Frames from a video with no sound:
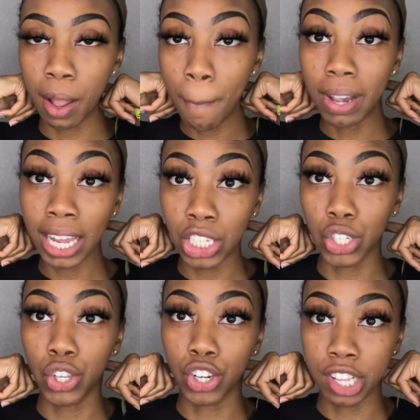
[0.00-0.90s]
place
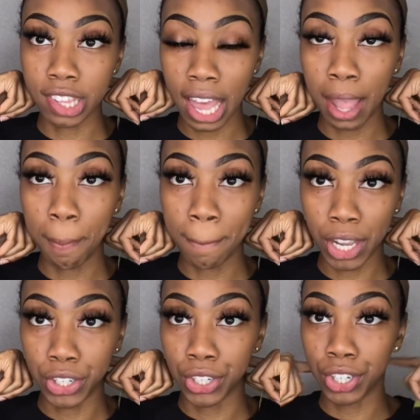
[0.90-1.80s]
your tape
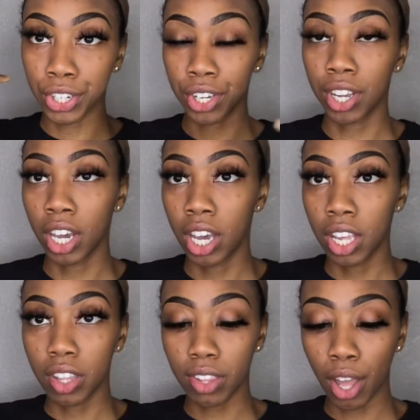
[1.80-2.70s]
measure.
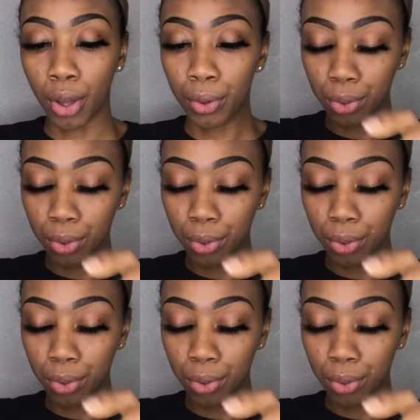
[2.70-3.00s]
So